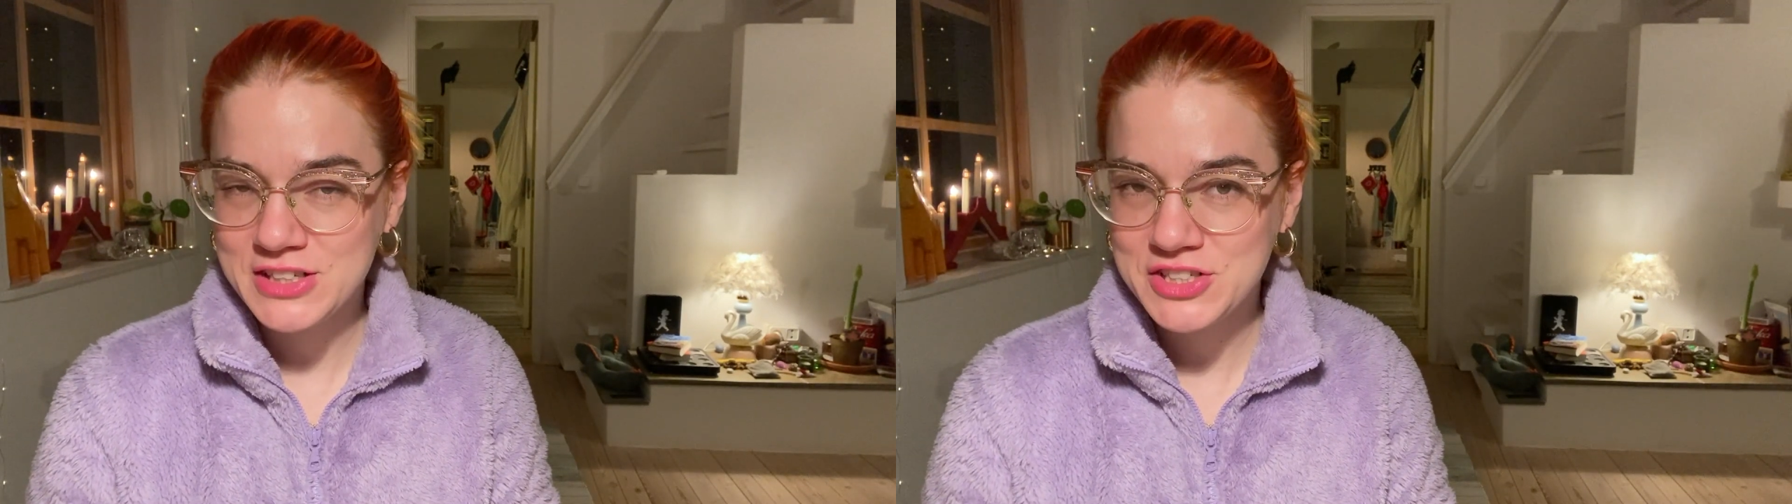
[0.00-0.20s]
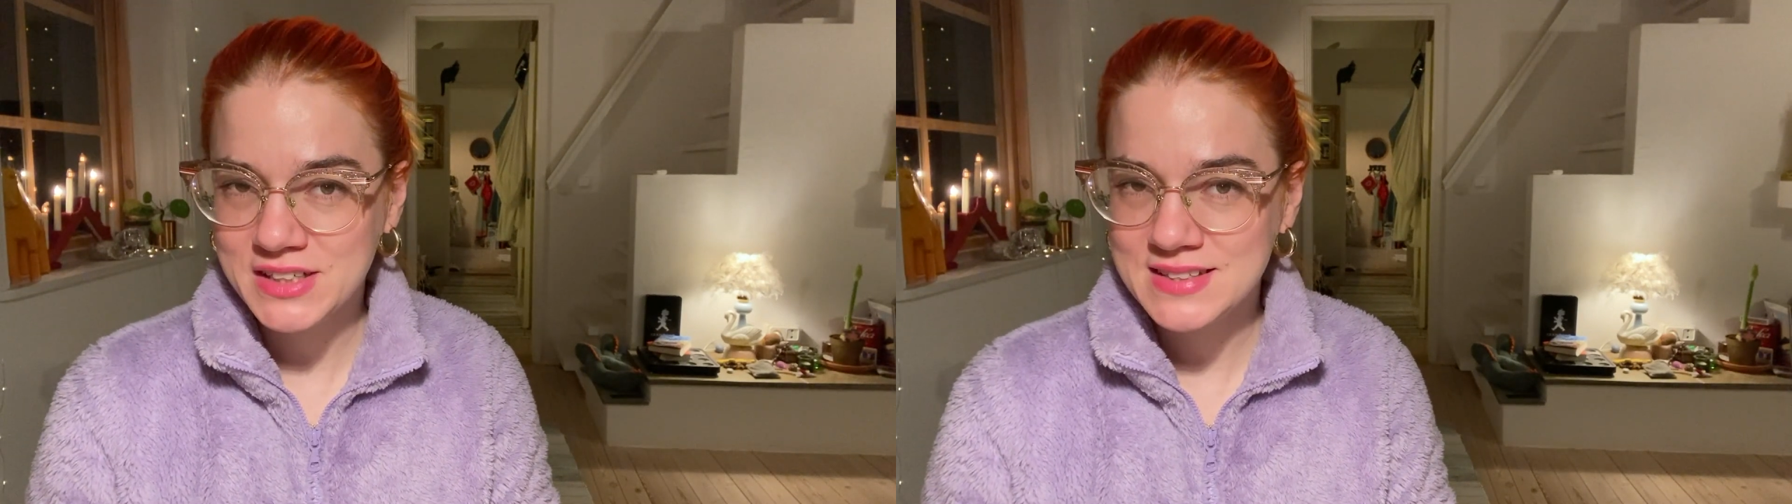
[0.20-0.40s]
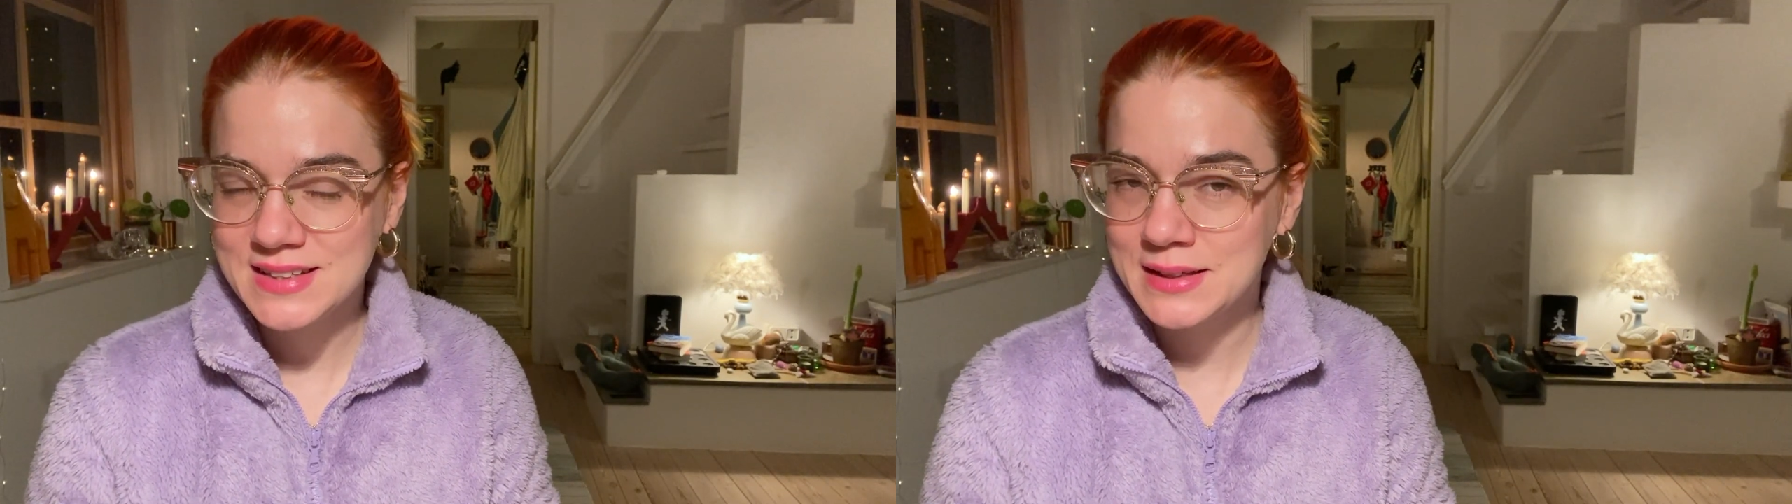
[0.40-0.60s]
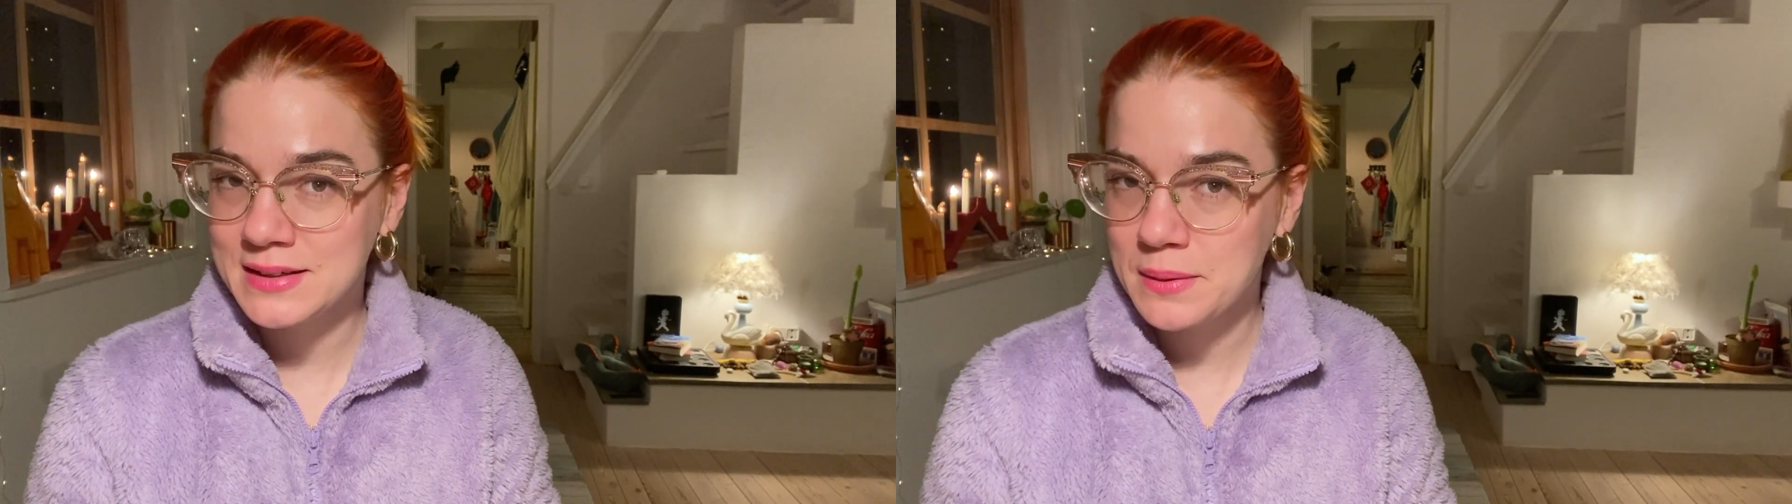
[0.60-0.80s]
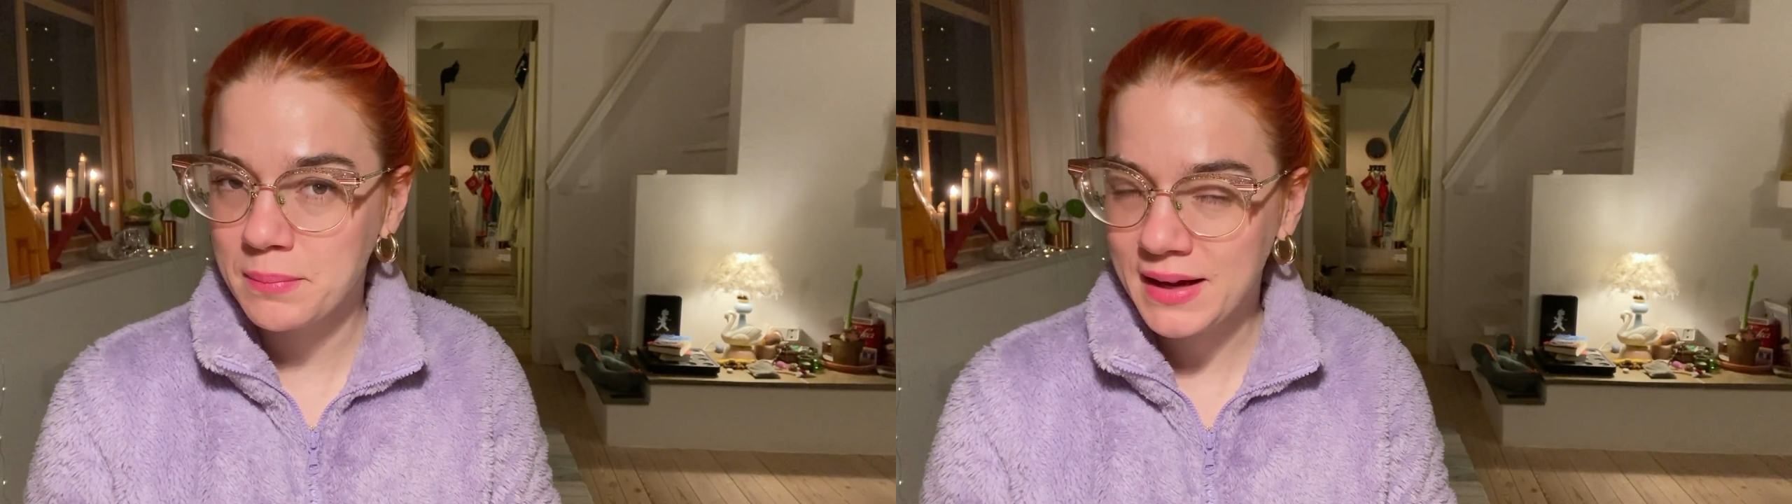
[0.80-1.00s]
shades
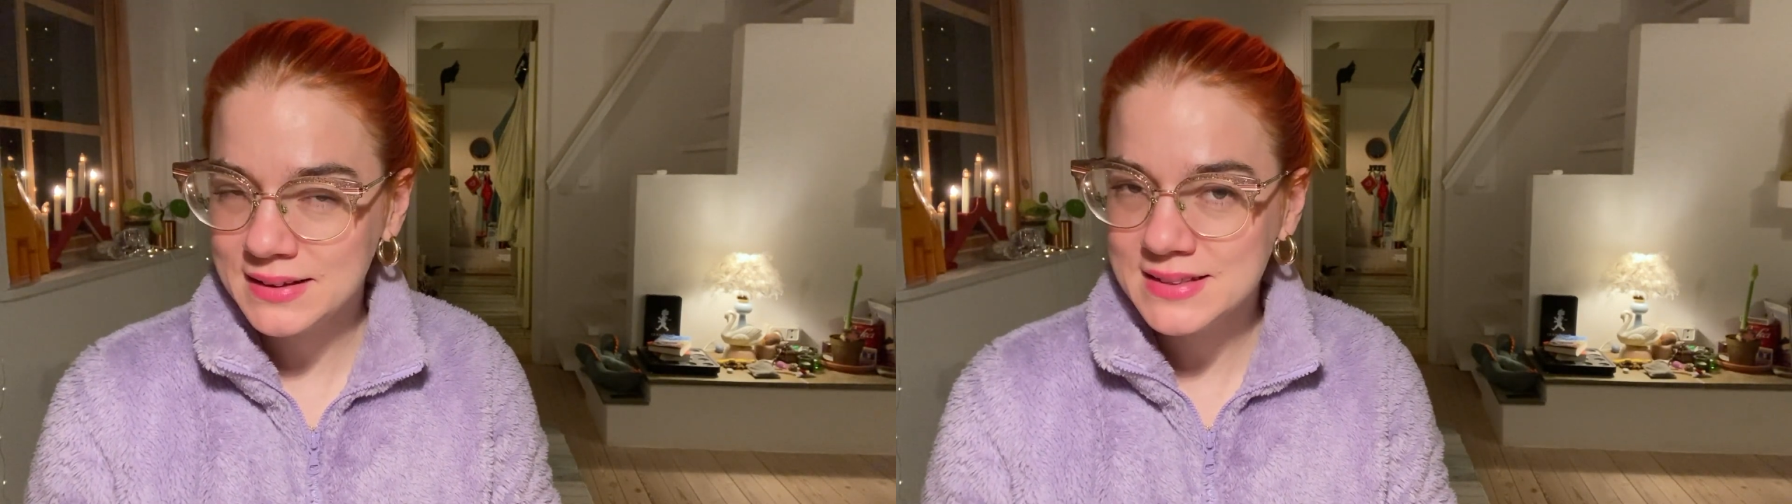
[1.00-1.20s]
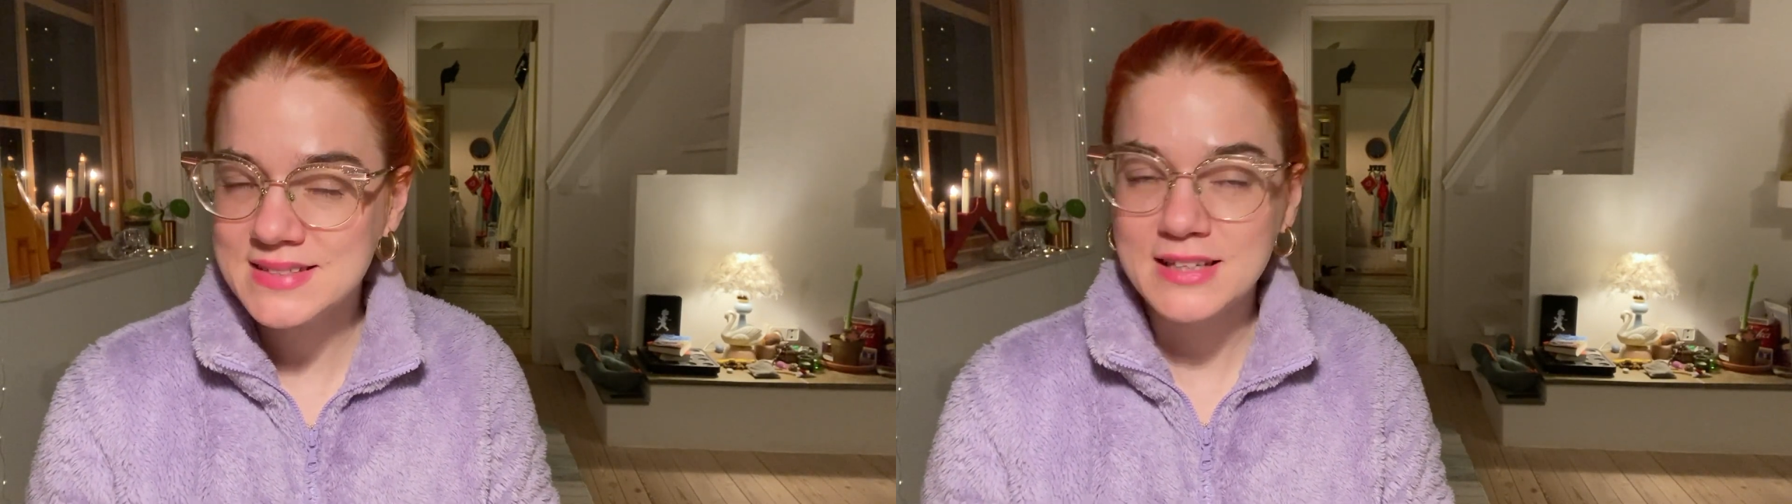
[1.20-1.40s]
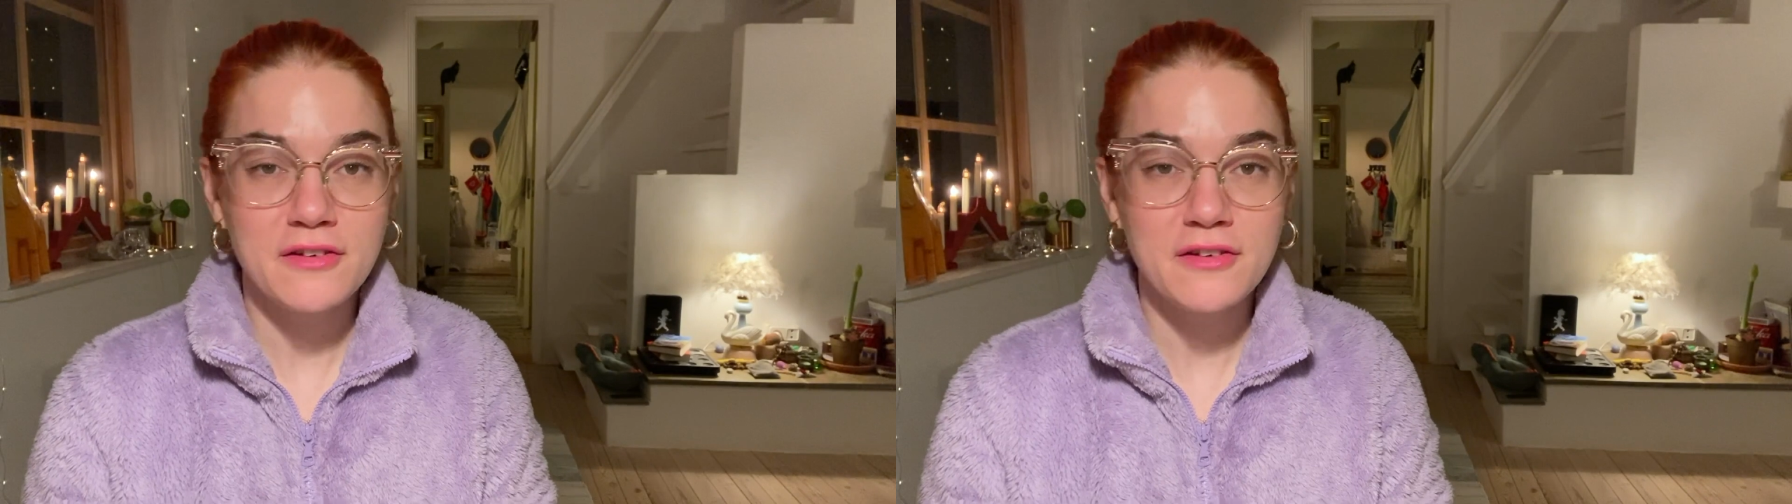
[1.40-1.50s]
in palettes,